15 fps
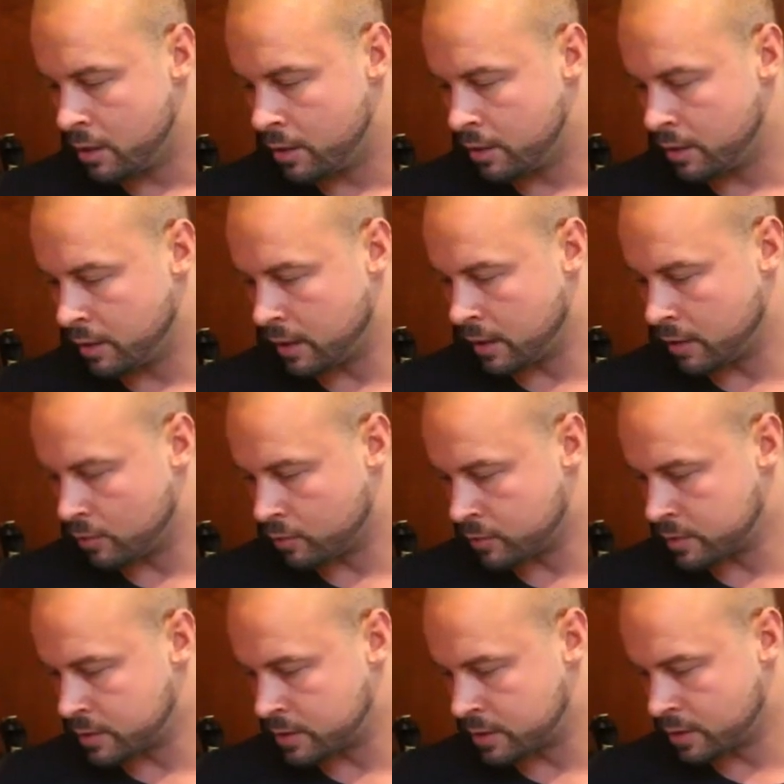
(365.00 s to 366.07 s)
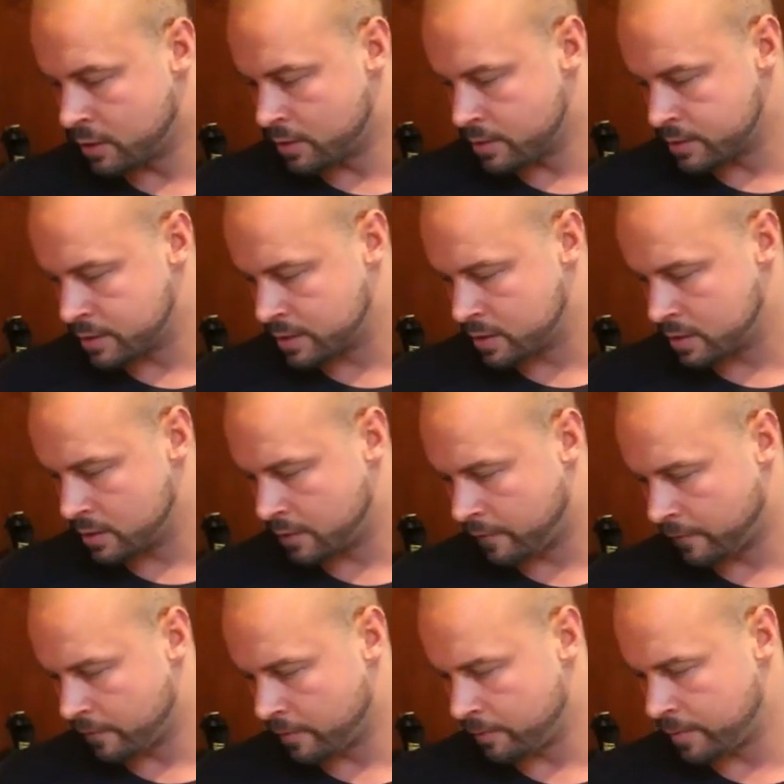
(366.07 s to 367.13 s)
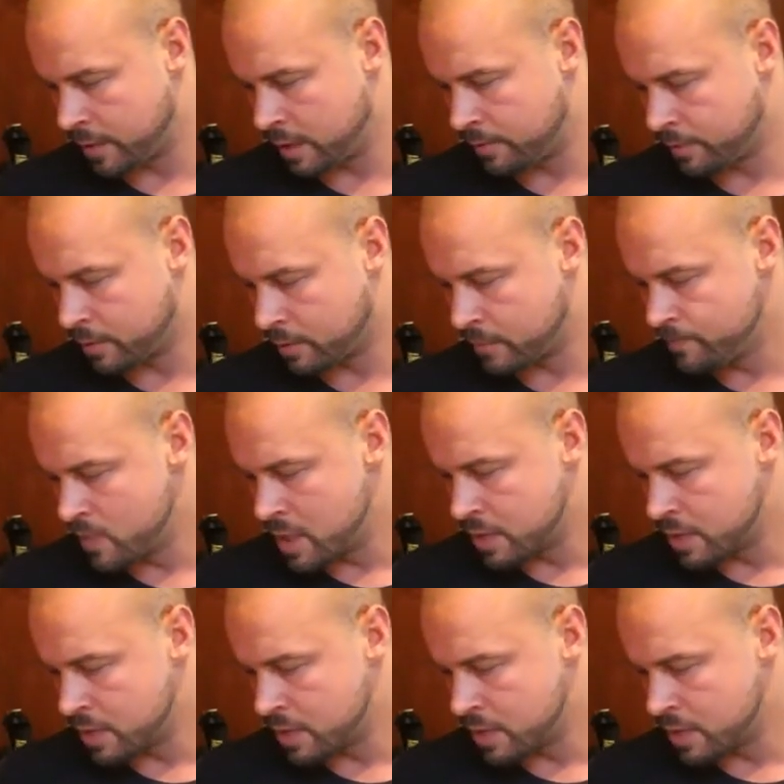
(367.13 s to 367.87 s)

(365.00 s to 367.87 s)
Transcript: the results from people.